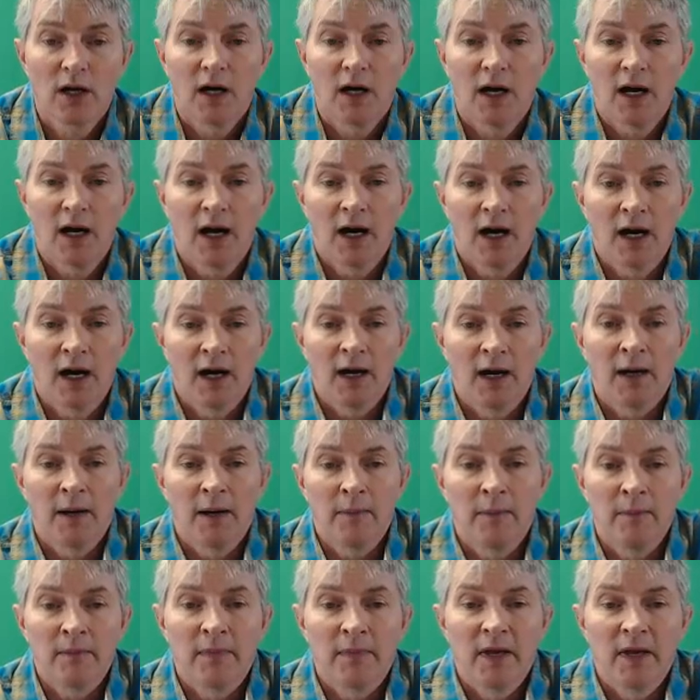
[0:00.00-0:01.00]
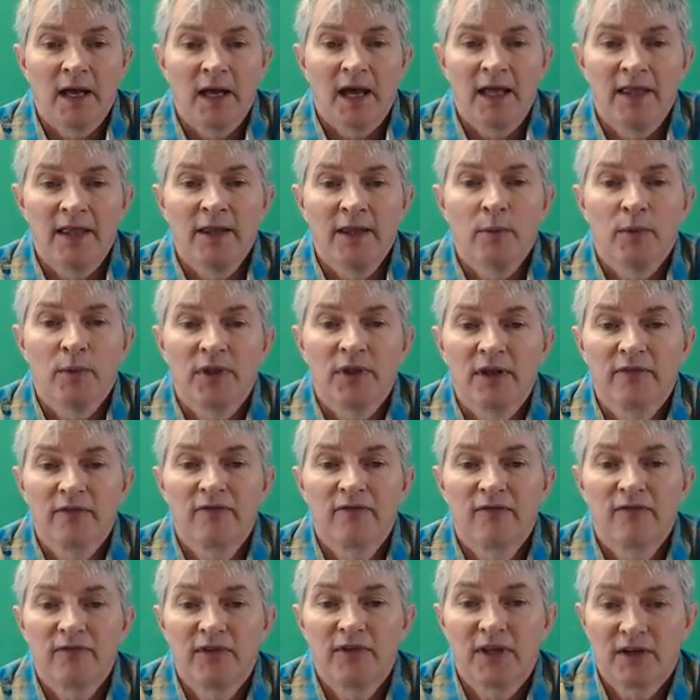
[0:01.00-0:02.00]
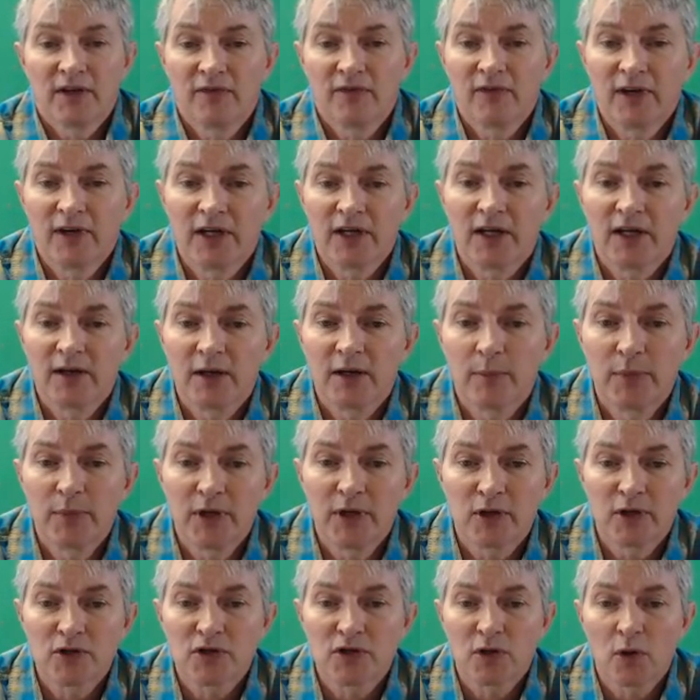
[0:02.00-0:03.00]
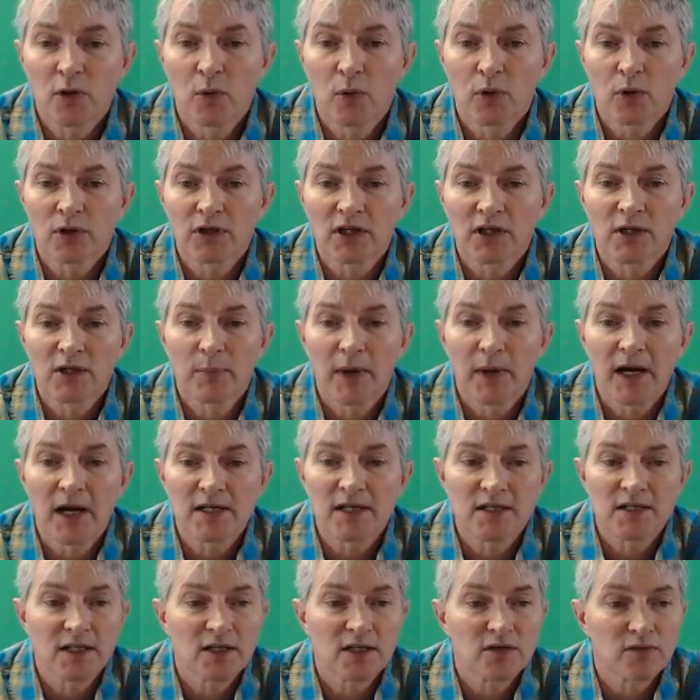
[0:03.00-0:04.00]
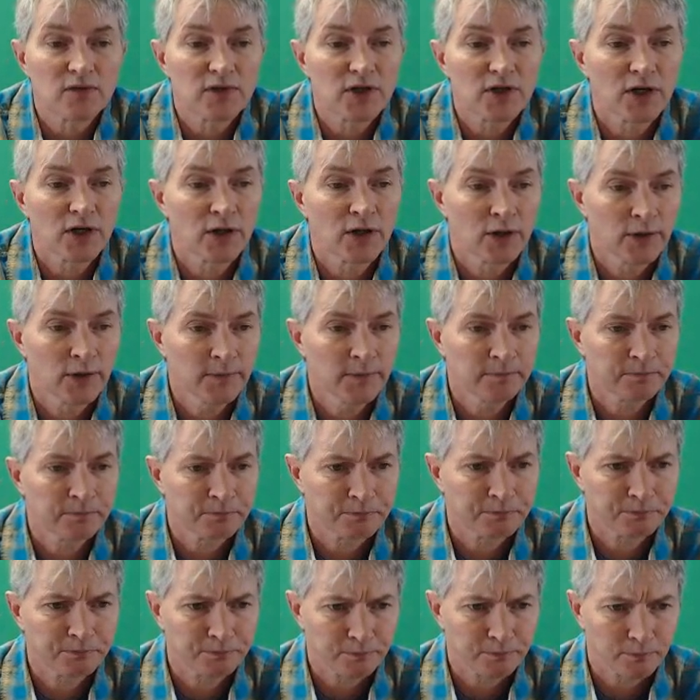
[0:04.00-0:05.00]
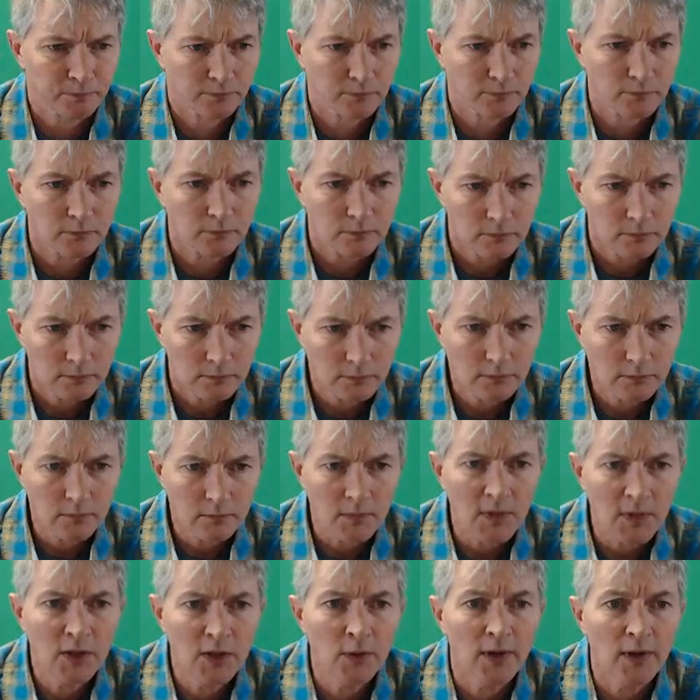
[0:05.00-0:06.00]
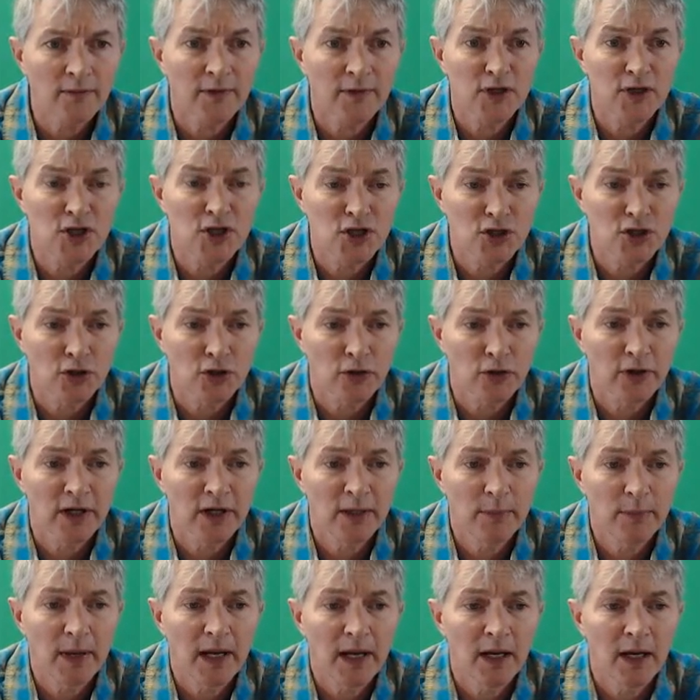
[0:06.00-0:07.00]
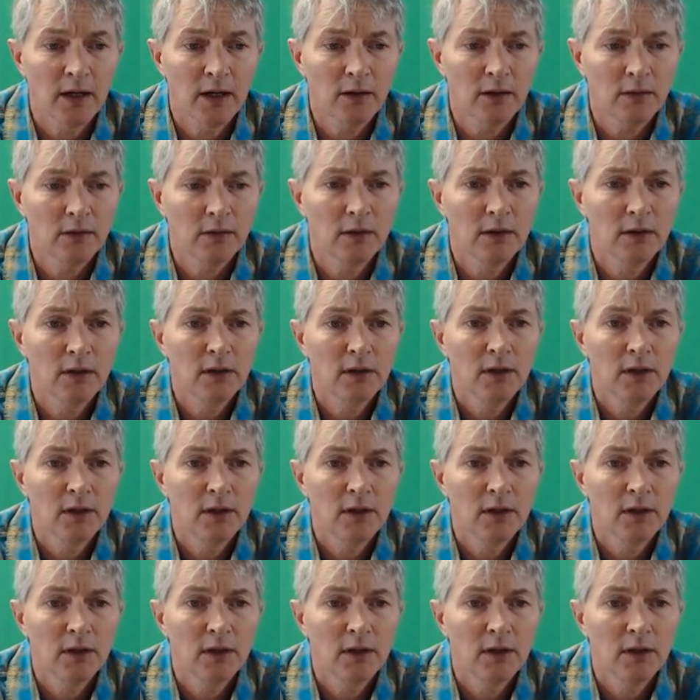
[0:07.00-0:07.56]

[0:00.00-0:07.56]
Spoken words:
And then when the defendant appears in court, the deposit is returned. You have a surety bail.